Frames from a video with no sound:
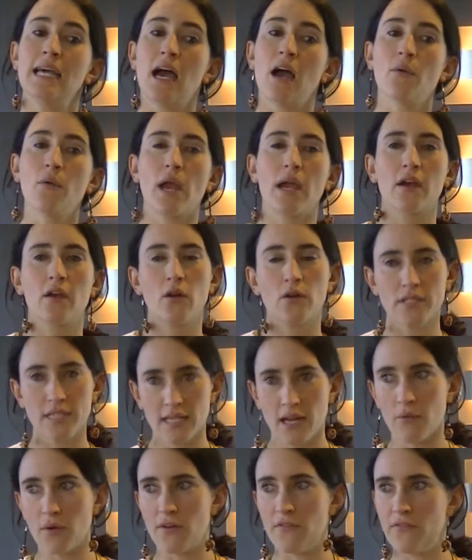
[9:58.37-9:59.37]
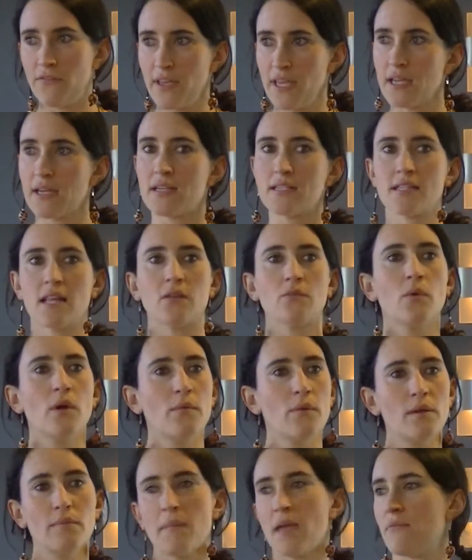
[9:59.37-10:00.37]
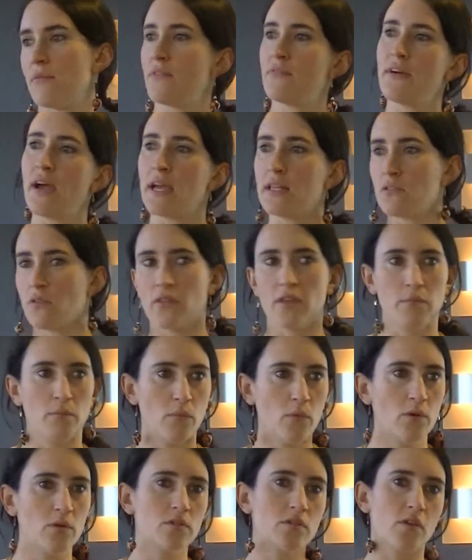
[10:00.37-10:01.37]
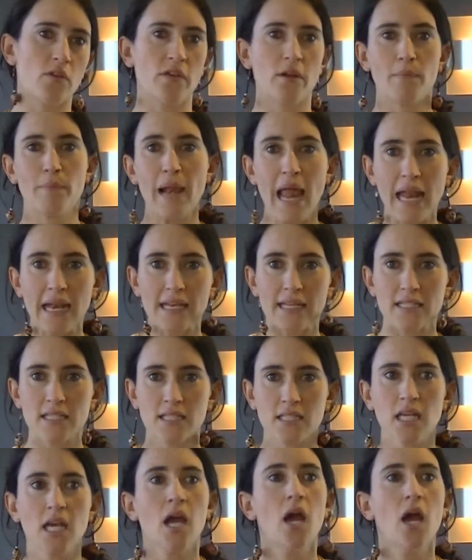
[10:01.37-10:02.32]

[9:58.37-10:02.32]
and we are crossing our fingers that we will maybe find other moons, other planets,